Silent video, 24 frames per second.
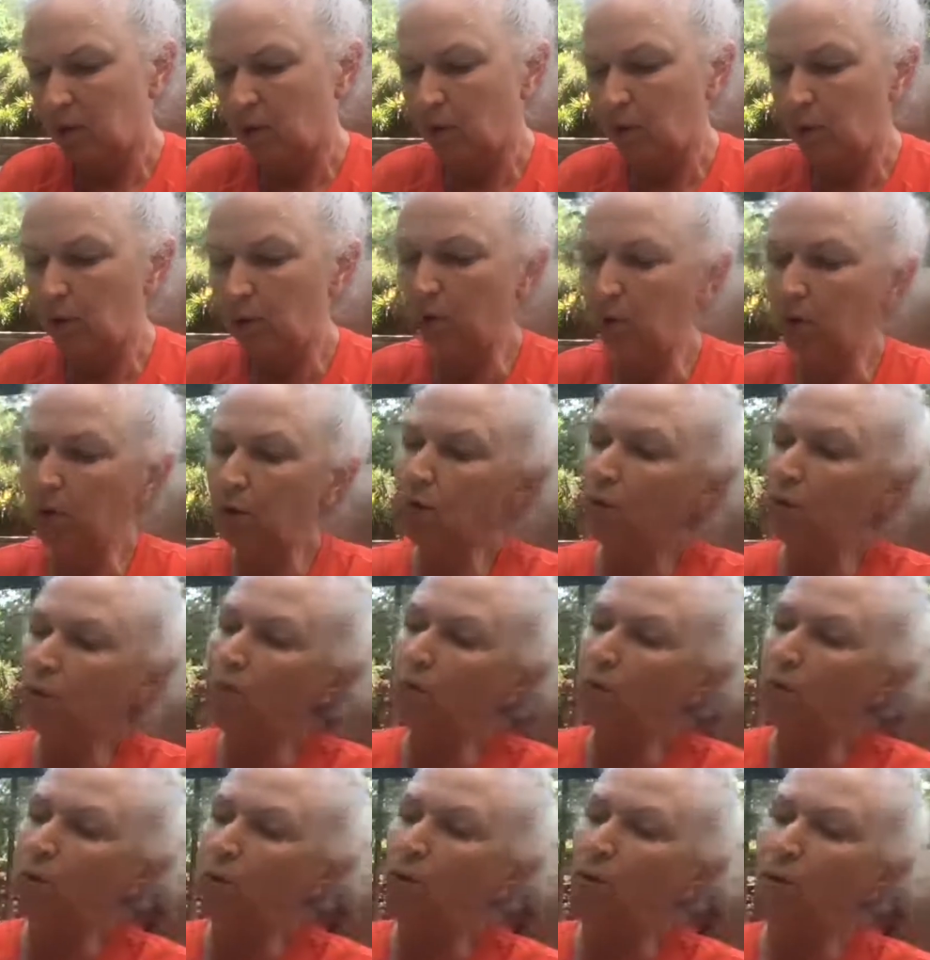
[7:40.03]

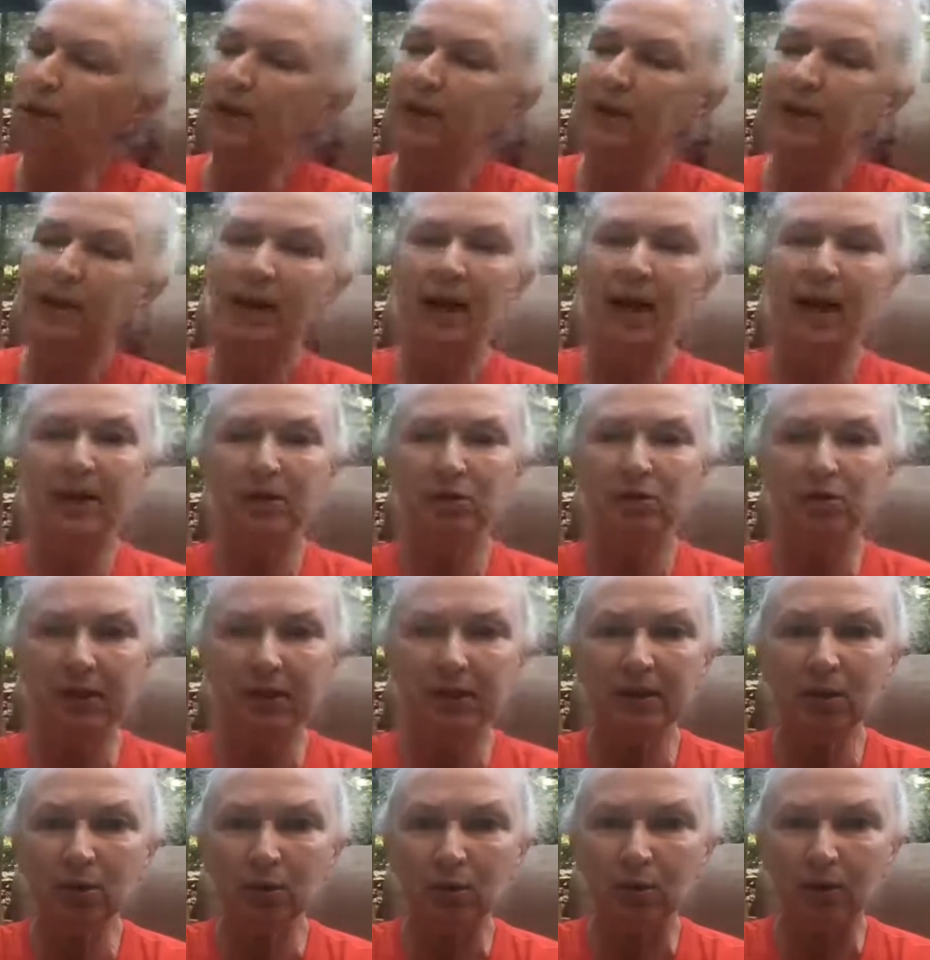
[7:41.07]
Woohoo! I
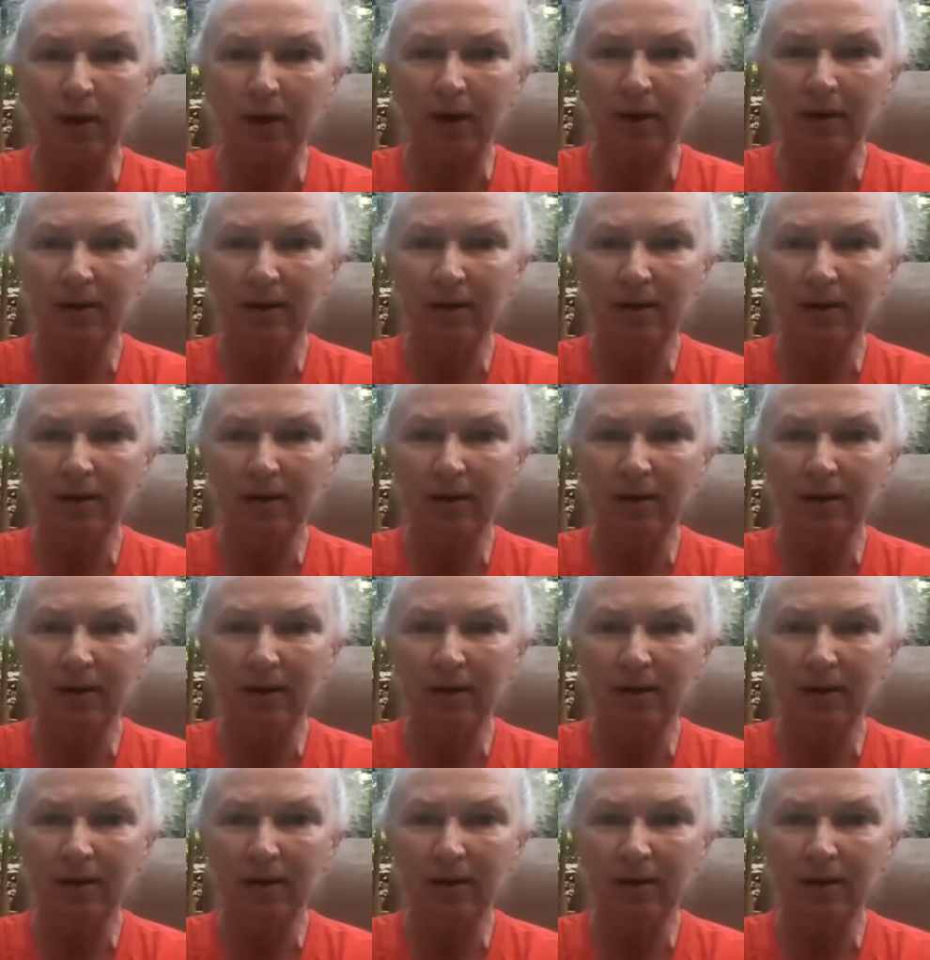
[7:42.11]
do.